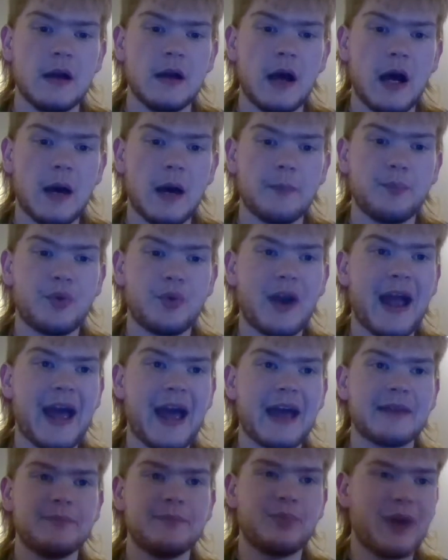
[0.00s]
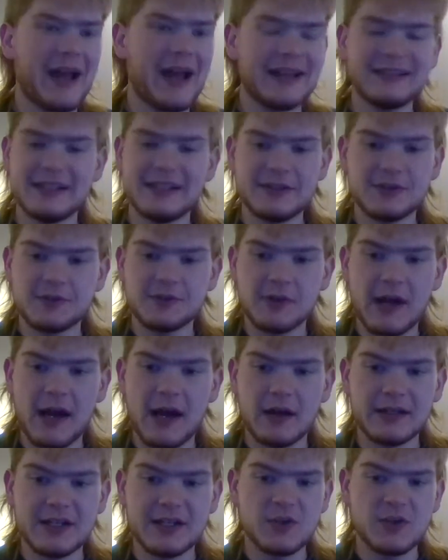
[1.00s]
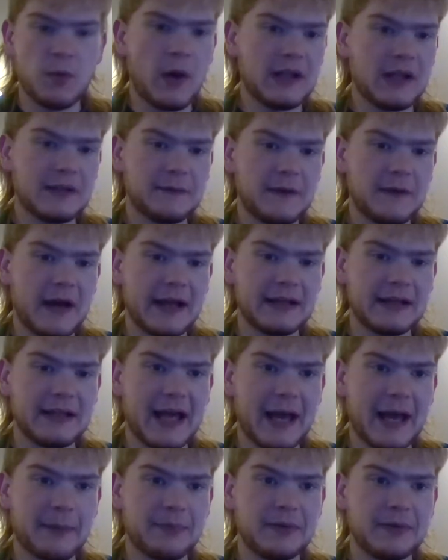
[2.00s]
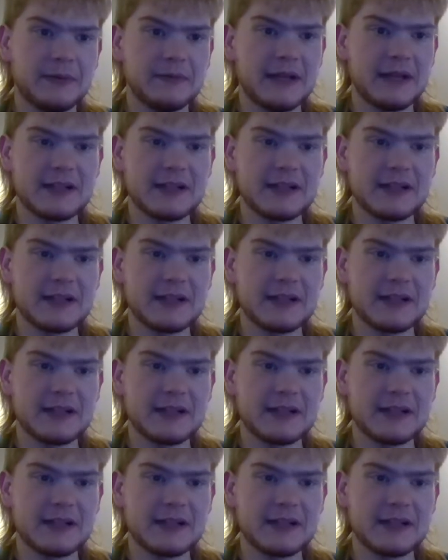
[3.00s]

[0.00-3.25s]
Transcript: Brad didn't try on his qualifying lap.